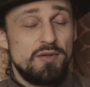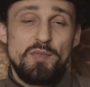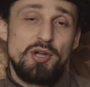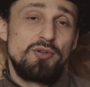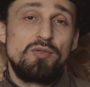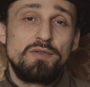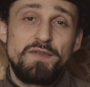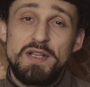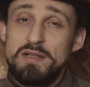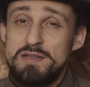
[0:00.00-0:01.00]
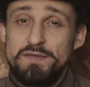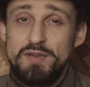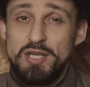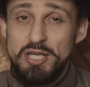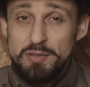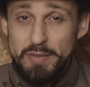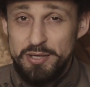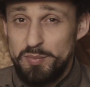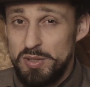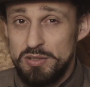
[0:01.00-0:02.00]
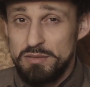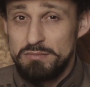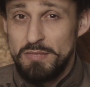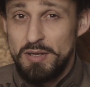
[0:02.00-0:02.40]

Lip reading: the Morin Huur philosophy, in my opinion.